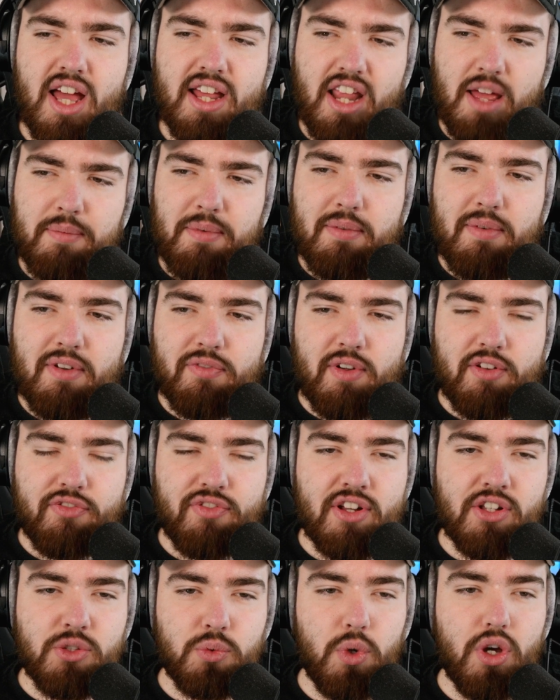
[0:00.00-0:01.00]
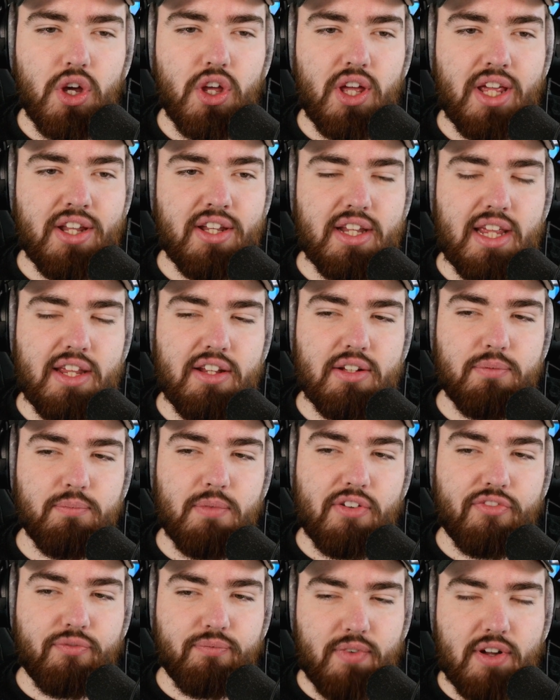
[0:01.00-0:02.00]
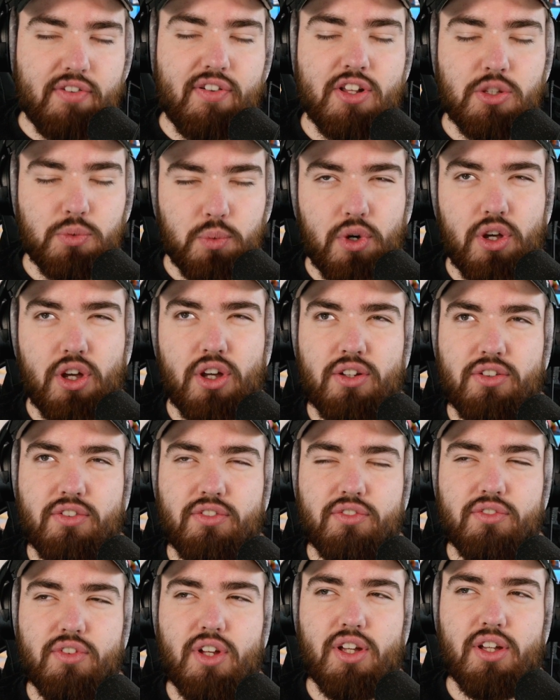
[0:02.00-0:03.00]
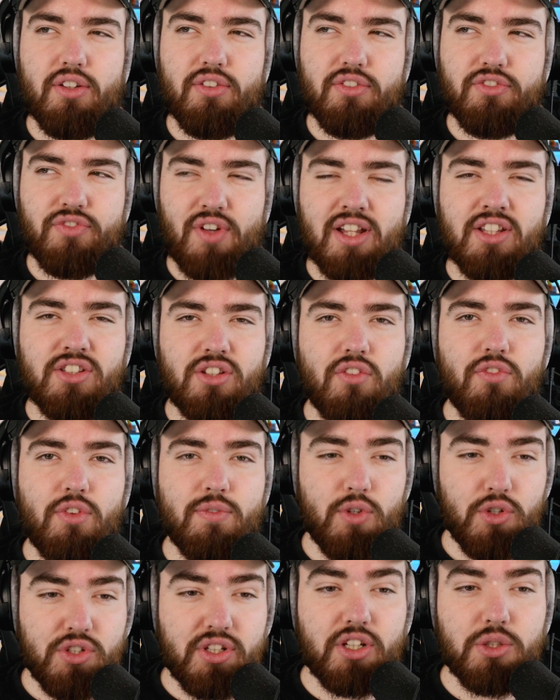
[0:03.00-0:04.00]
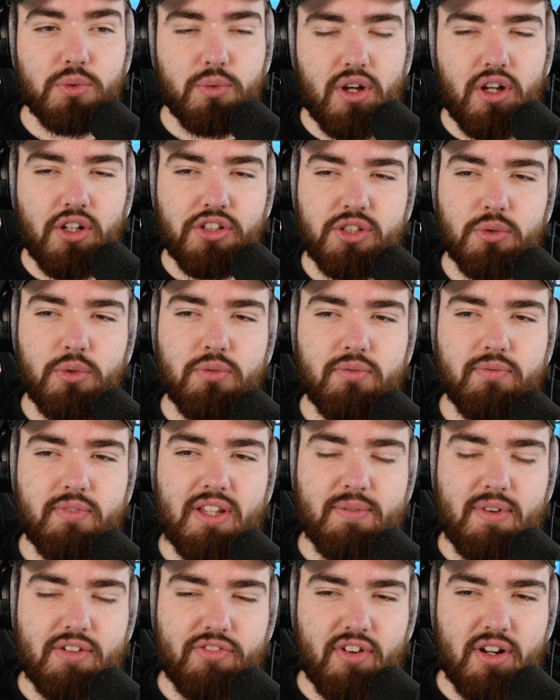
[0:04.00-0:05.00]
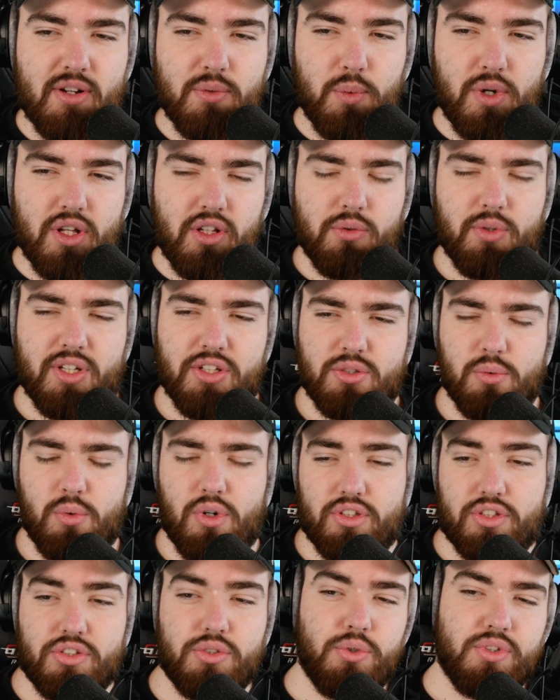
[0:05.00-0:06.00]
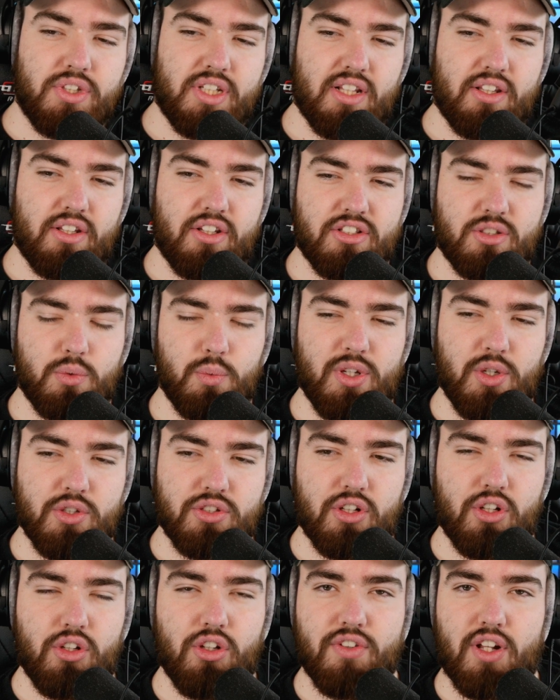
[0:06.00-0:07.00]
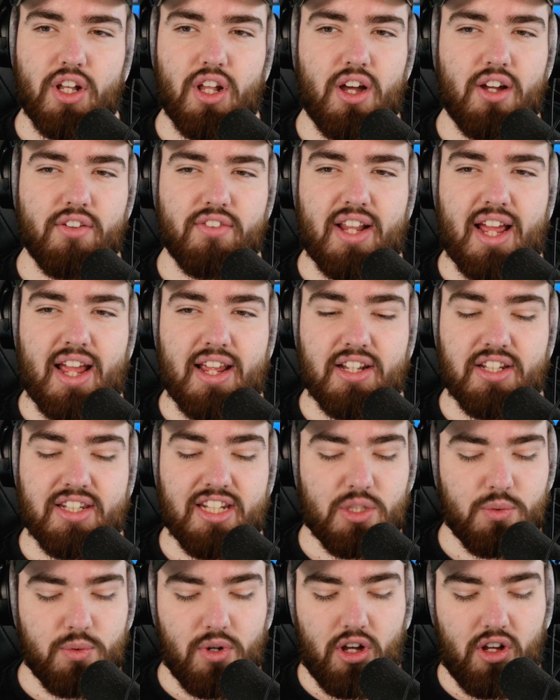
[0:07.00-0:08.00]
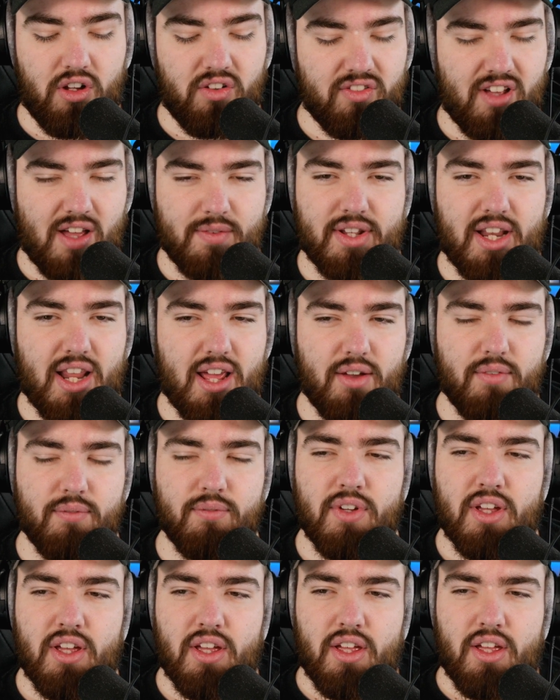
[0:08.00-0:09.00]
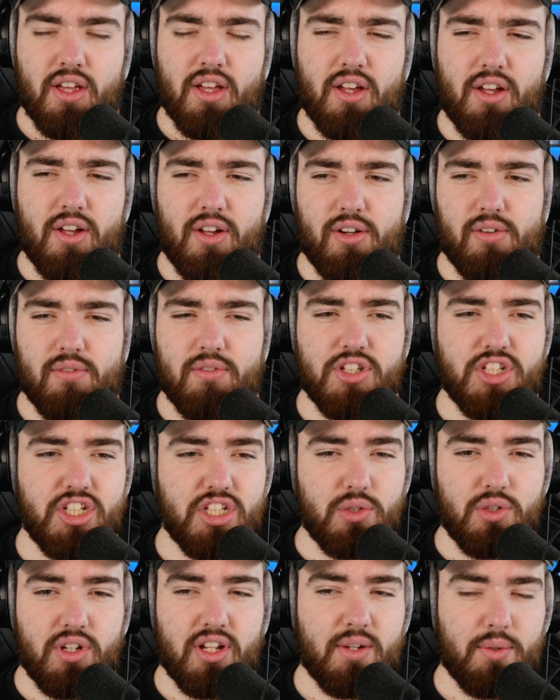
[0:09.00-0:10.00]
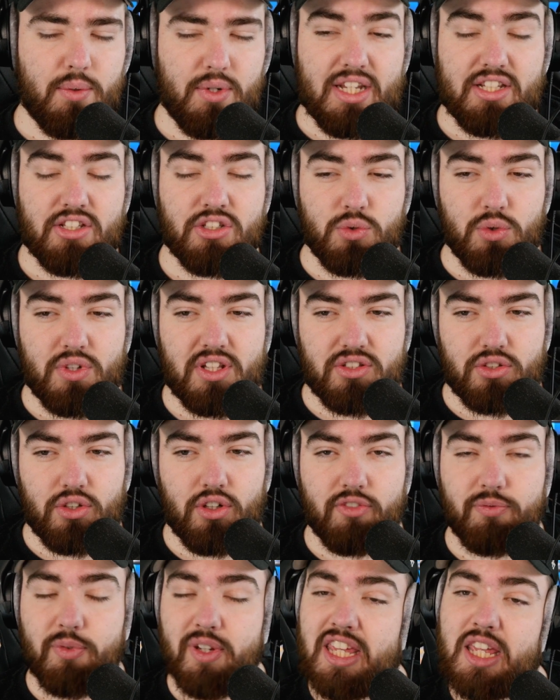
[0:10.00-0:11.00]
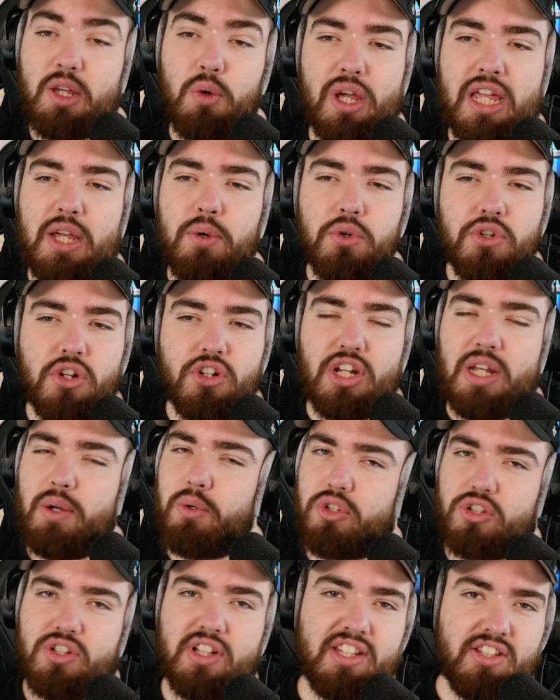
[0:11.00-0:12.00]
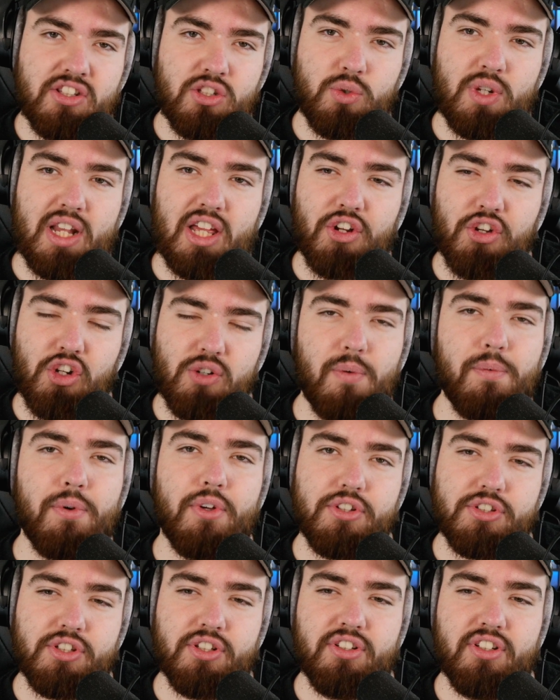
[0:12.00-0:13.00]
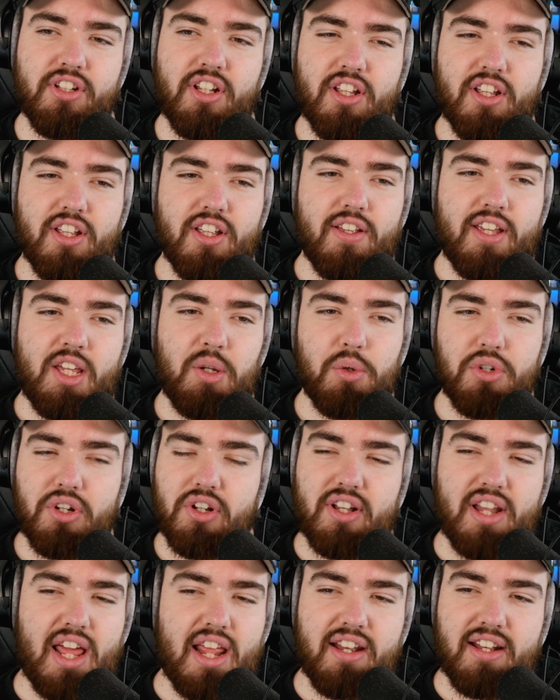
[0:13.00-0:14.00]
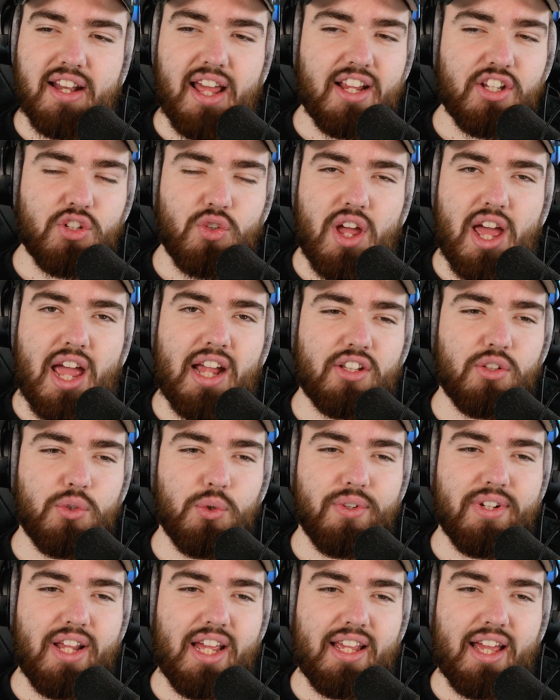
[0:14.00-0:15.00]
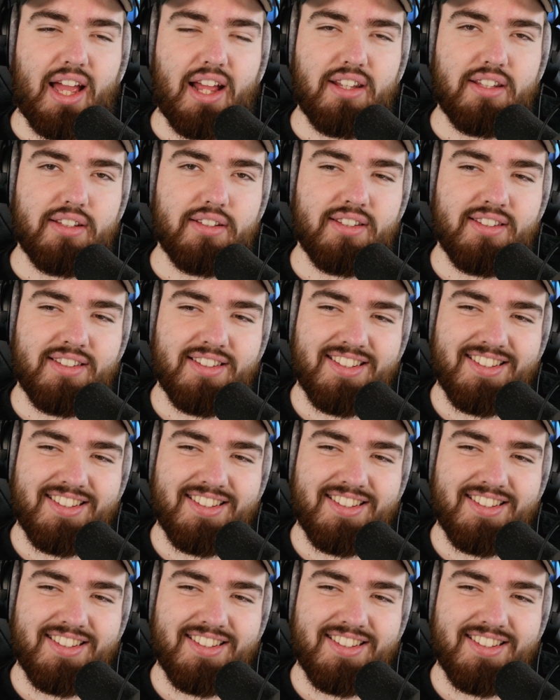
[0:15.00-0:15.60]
No. My friends were my friends were fans of the music as well. So me and my friend Will, we used to walk to school together. So we used to love a lot of like D12, Eminem, G-Unit. We would listen to all this stuff, but he would just listen to it like a normal person. He wouldn't then like try to act cool like I did.